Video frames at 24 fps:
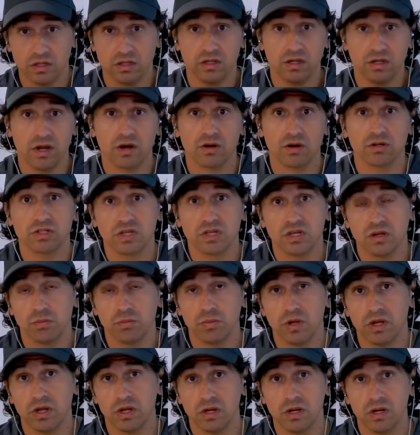the Harris
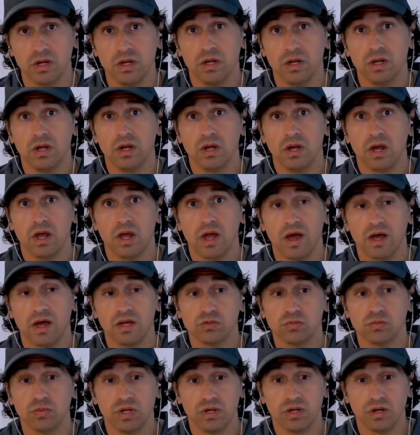campaign
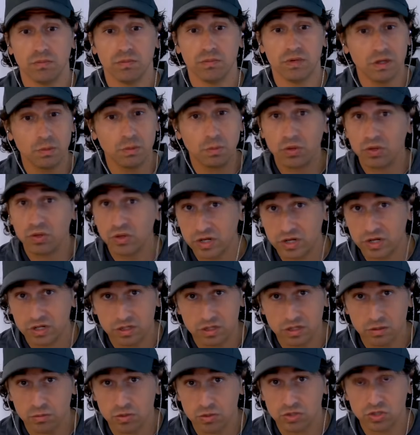has been manipulating
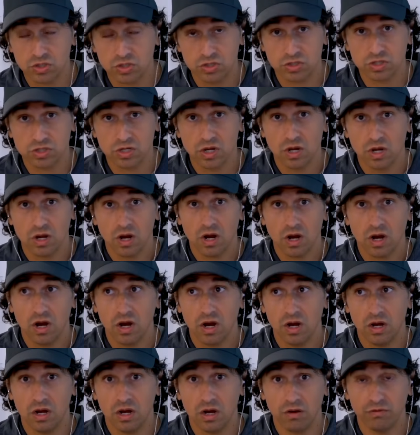the images
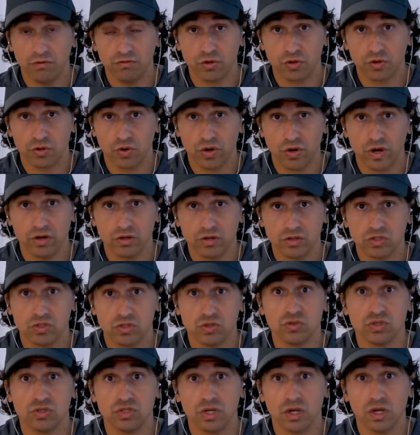of their crowds
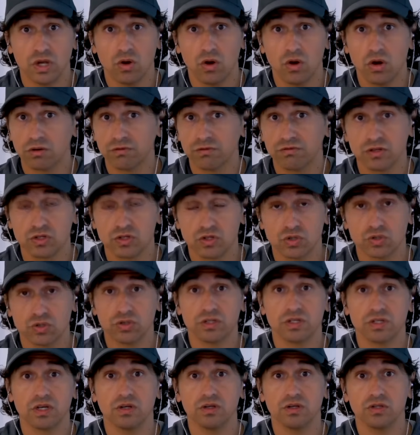using artificial
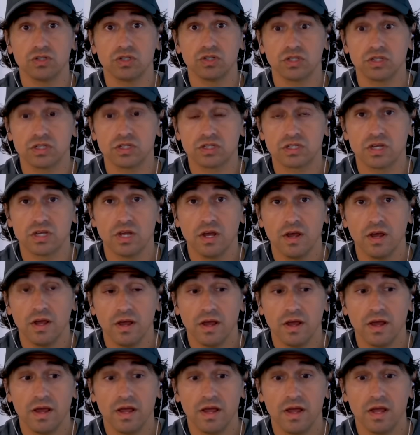intelligence,
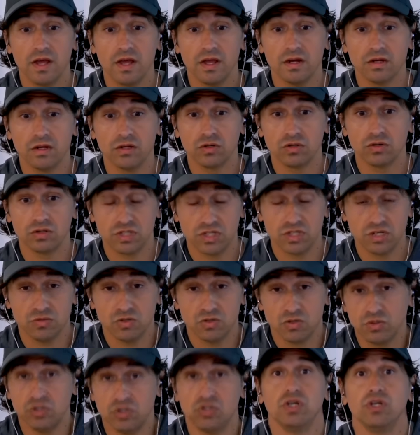and there seems
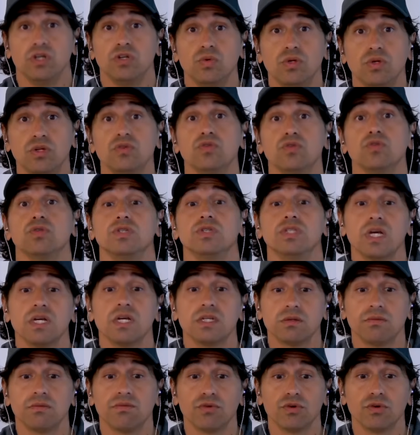to be genuine
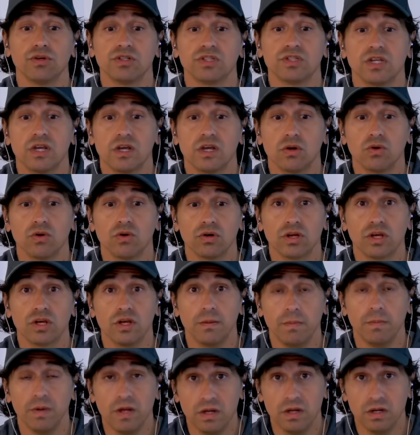enthusiasm for her
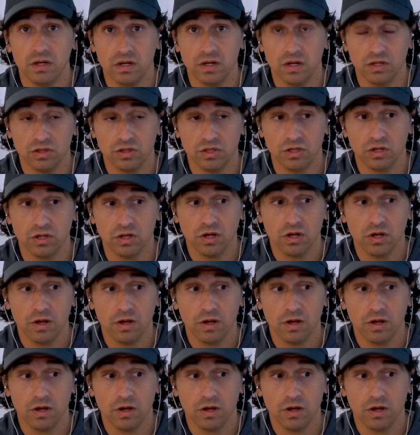campaign. And I think